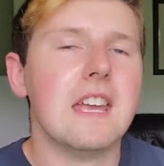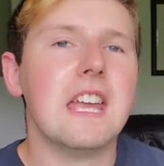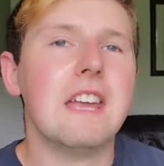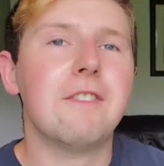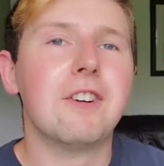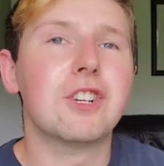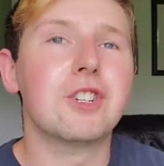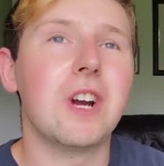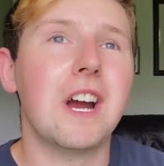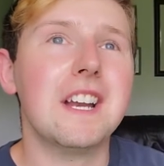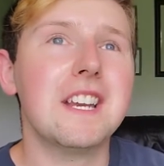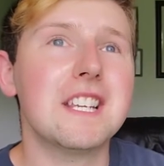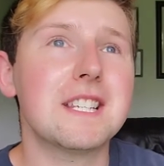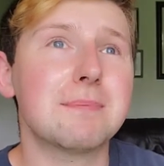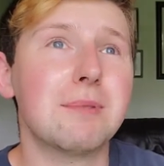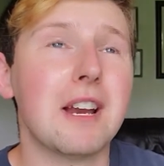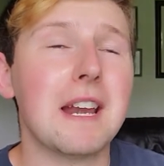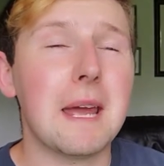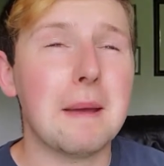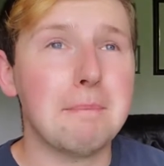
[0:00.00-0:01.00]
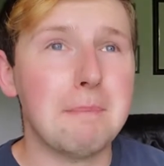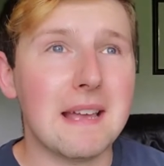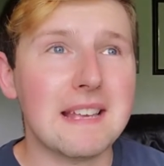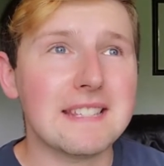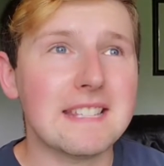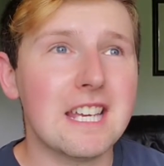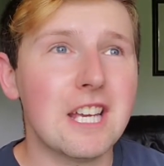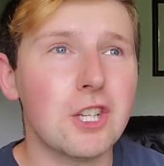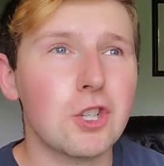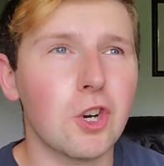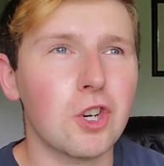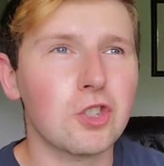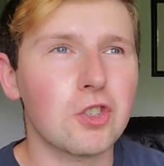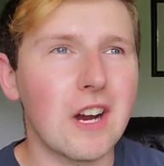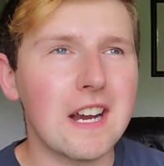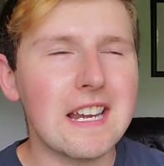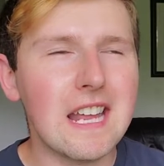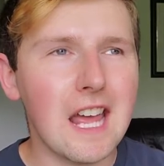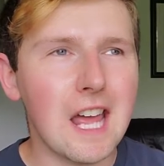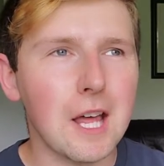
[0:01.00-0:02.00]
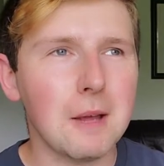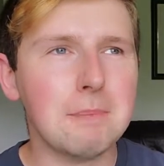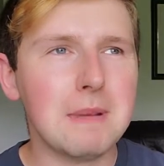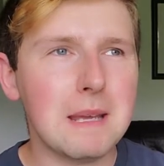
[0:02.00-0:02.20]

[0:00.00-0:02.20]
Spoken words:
if you're trying to spread a message or trying to help